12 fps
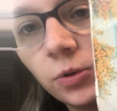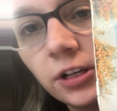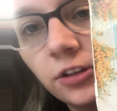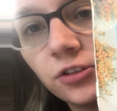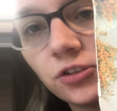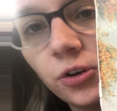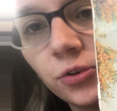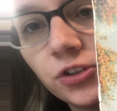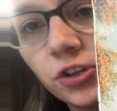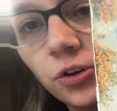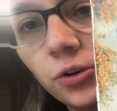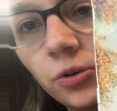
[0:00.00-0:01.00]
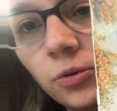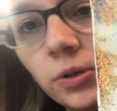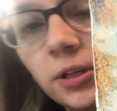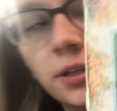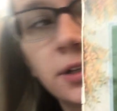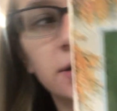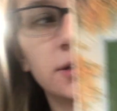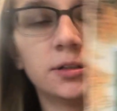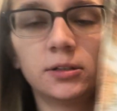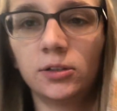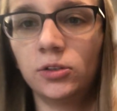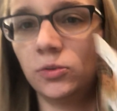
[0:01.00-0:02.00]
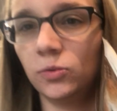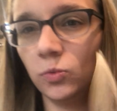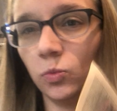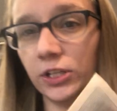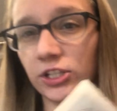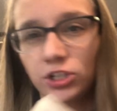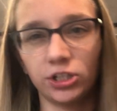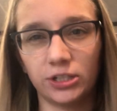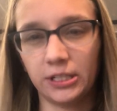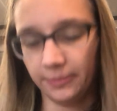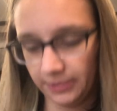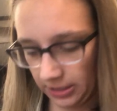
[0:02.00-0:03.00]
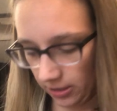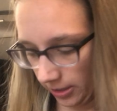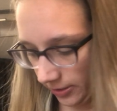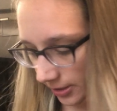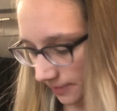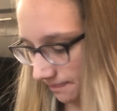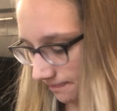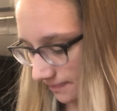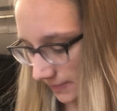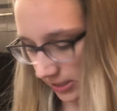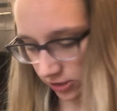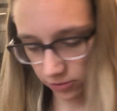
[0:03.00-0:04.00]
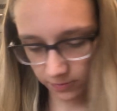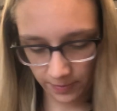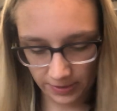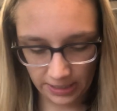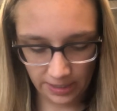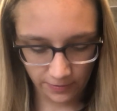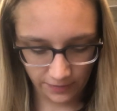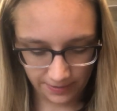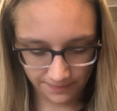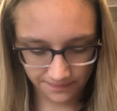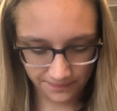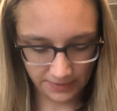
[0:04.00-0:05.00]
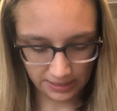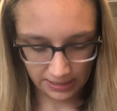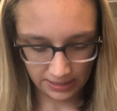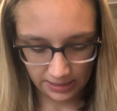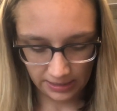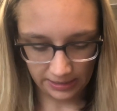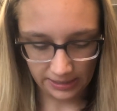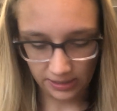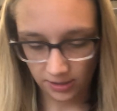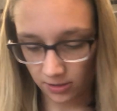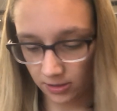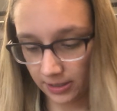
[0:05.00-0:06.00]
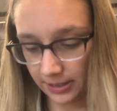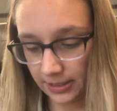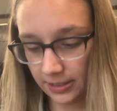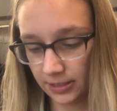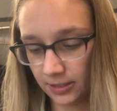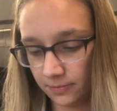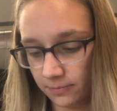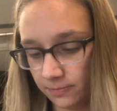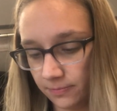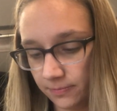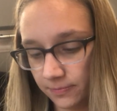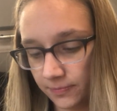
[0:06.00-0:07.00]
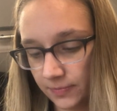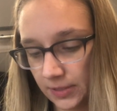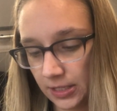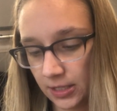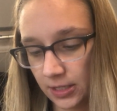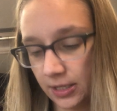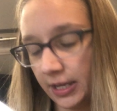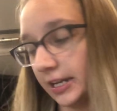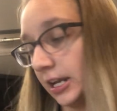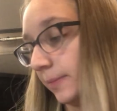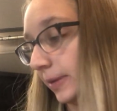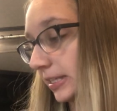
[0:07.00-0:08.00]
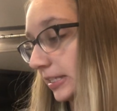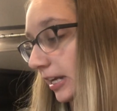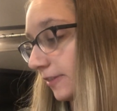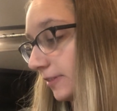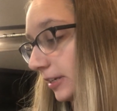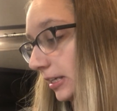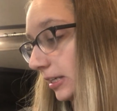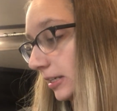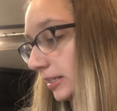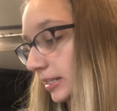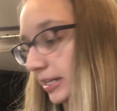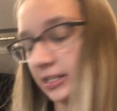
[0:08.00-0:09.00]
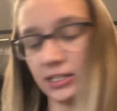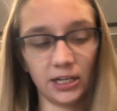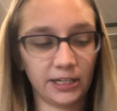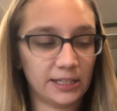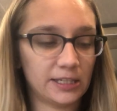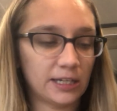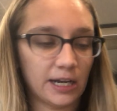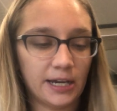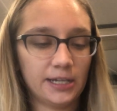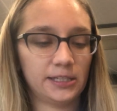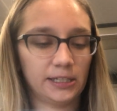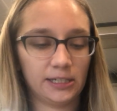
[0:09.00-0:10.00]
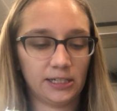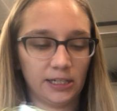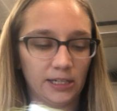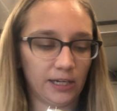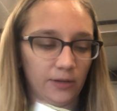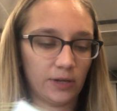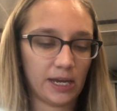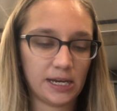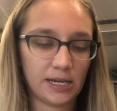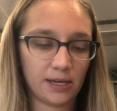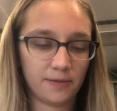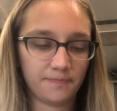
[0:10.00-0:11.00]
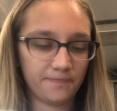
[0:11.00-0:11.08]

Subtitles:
one, and there's also Winter something or other. I don't remember the name of it. This is on hand-dyed by Stephanie Nantucket Sky, 16 count Aida.